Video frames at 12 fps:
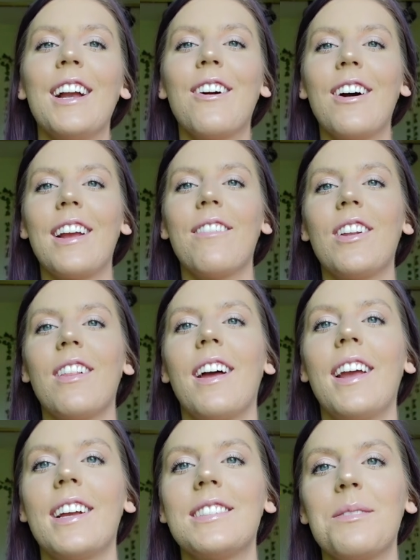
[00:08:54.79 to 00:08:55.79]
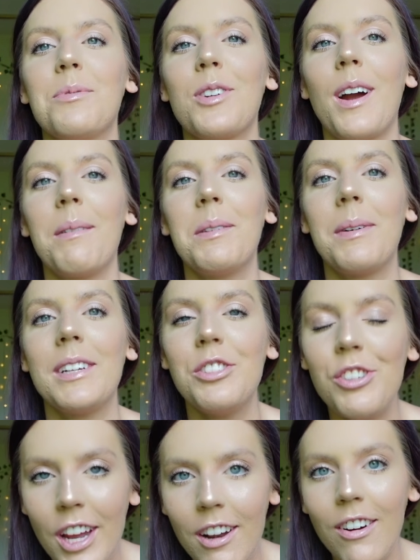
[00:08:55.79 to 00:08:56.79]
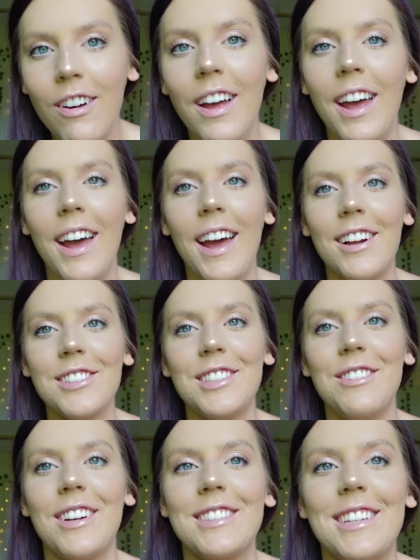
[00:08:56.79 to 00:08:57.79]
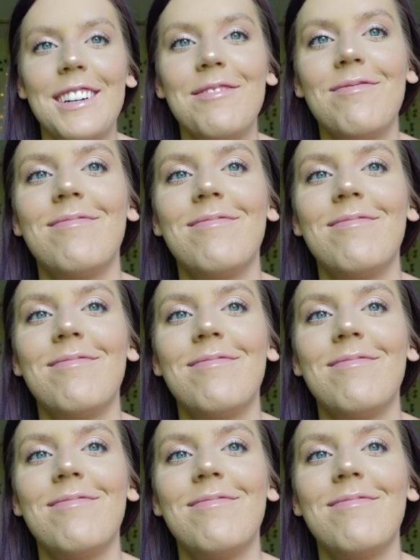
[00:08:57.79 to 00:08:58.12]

go ahead and give it a like and subscribe to my channel, and I'll see you next time.